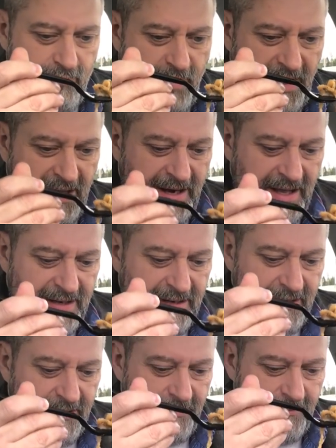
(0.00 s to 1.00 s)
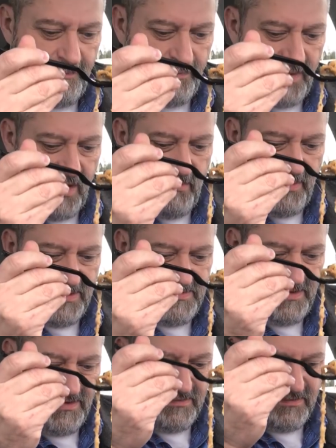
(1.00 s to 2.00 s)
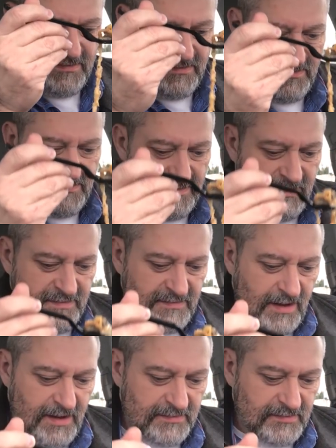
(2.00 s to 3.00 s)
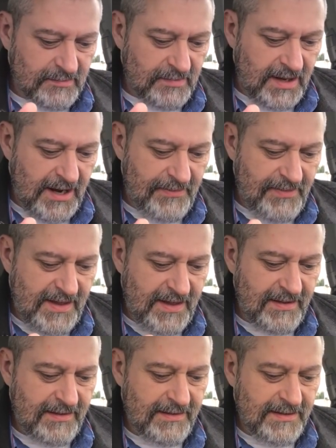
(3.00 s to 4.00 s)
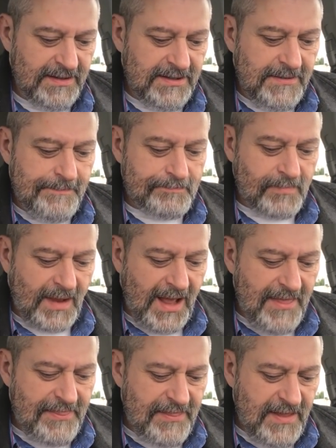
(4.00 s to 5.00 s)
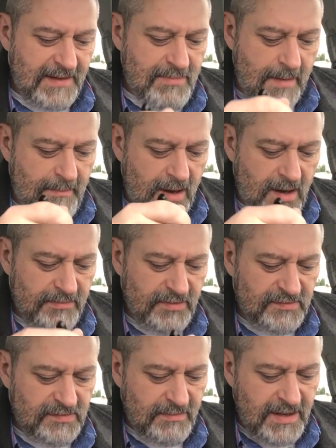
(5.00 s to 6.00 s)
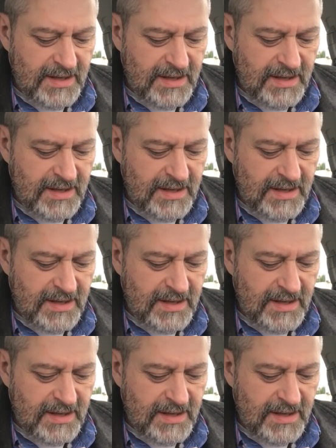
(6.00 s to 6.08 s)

but I know everybody says it's awesome, and I think my mom used to